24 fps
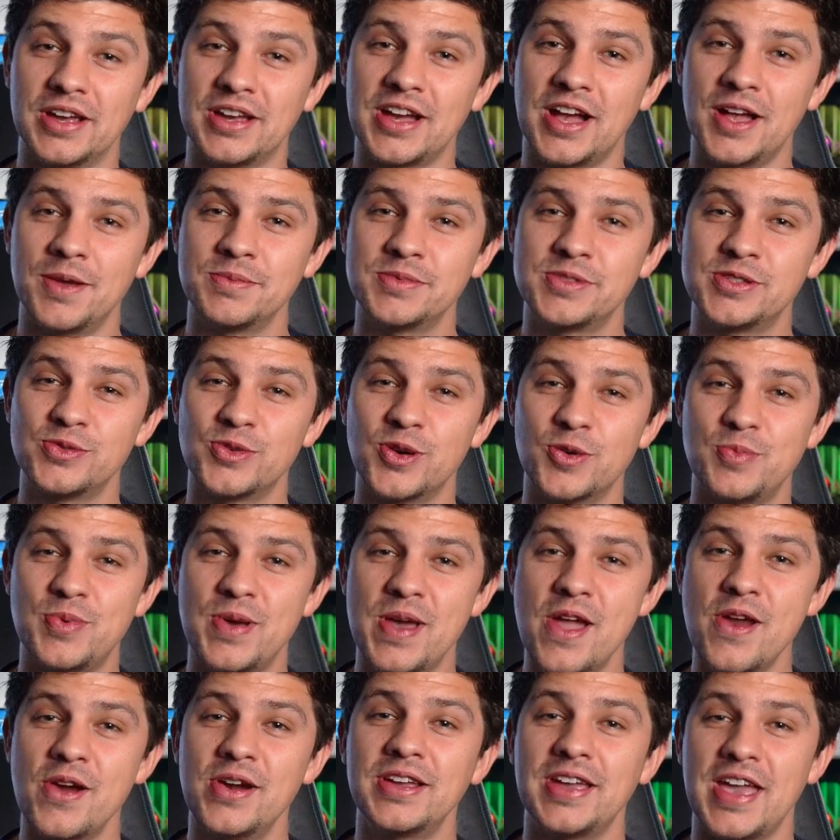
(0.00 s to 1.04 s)
it comes to
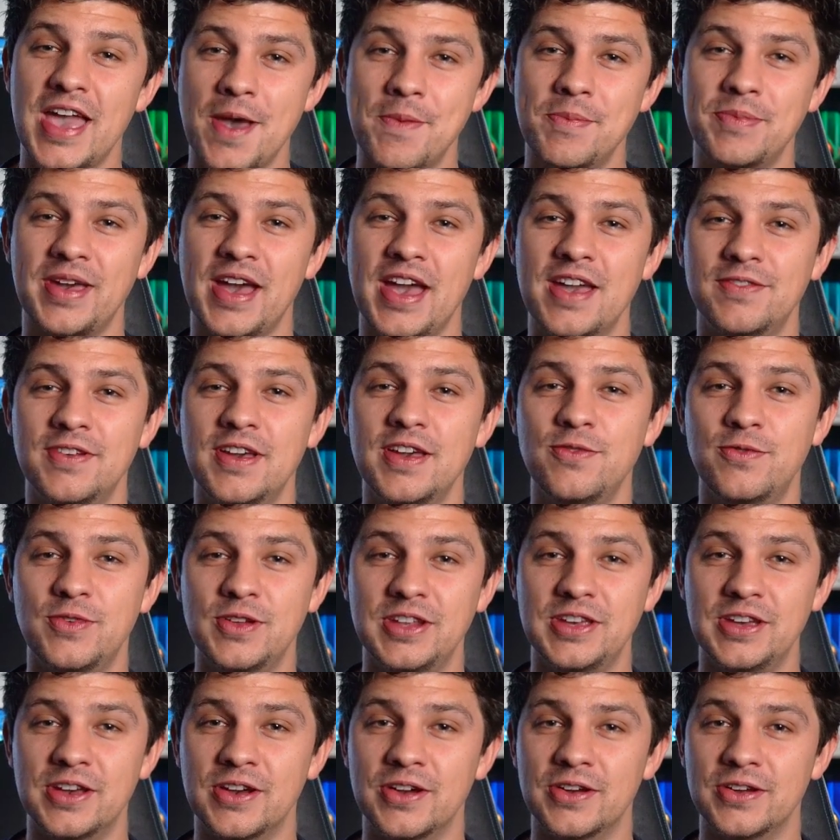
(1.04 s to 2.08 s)
repairing MKV
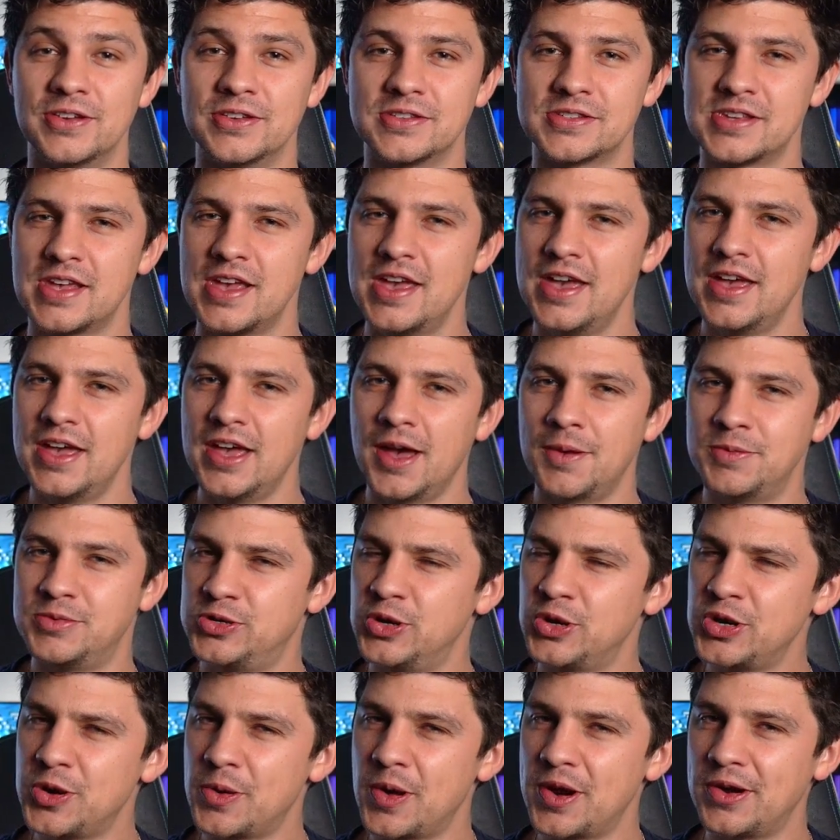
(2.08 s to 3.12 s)
videos. I'm
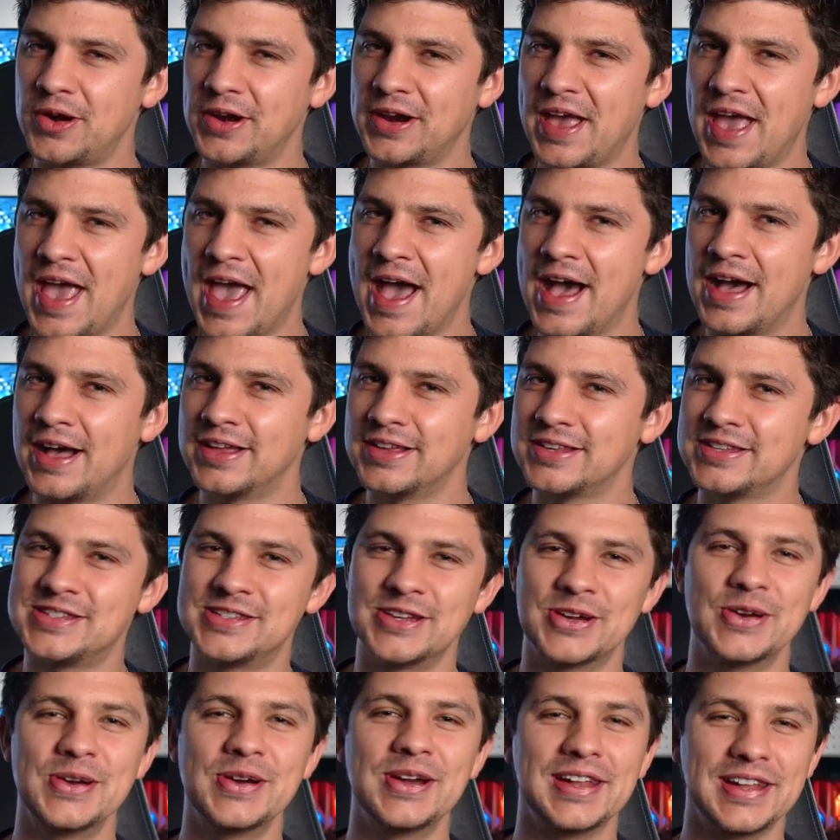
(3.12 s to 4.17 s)
sure you're wondering how,
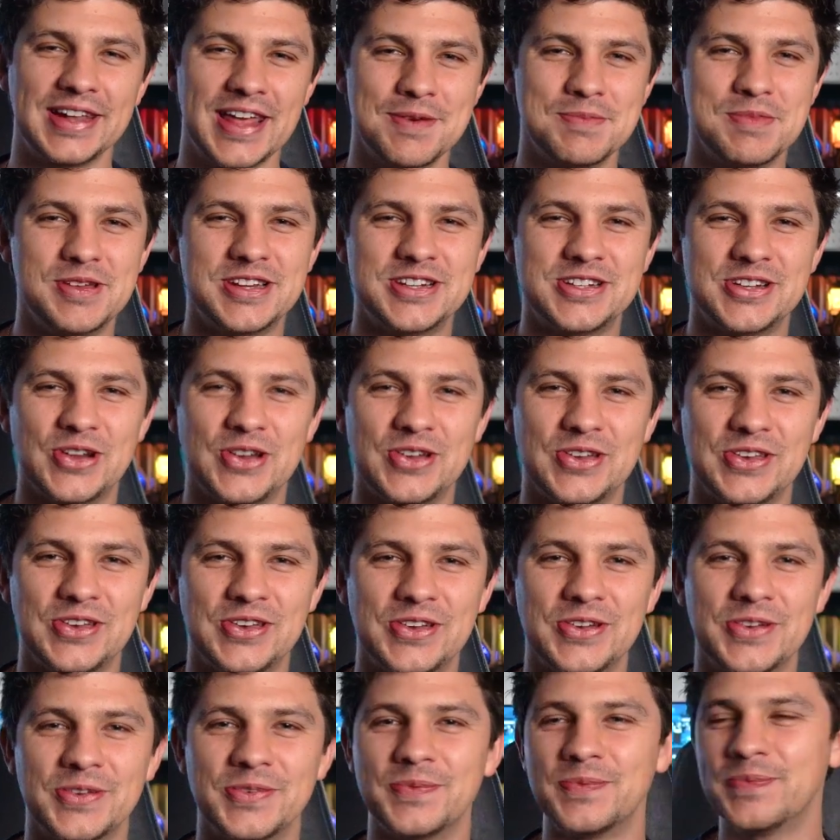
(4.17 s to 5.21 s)
so let me show
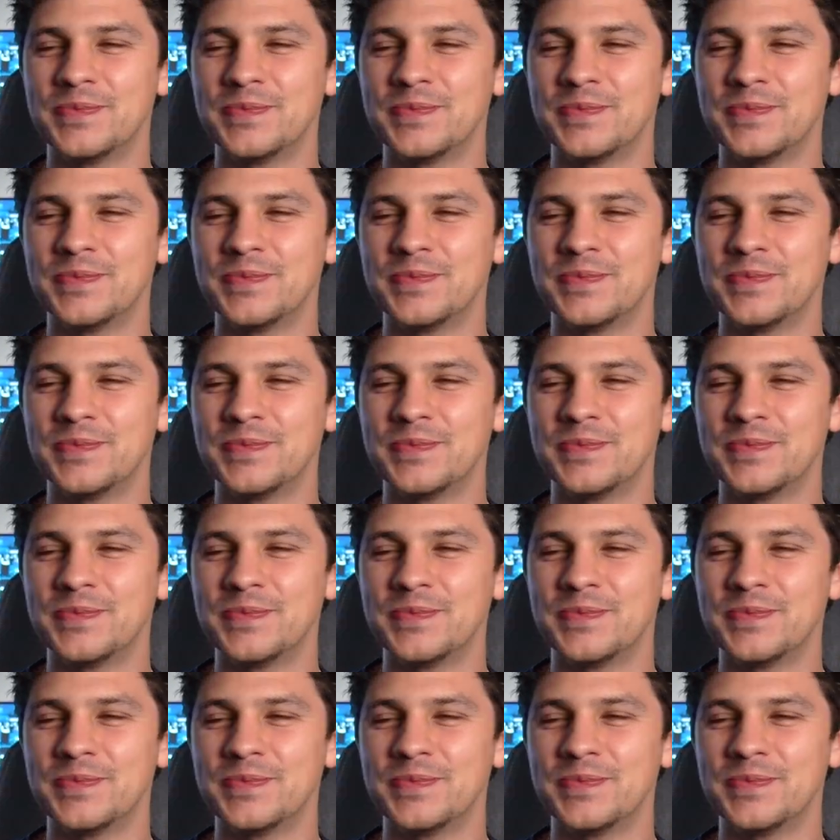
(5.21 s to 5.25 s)
you.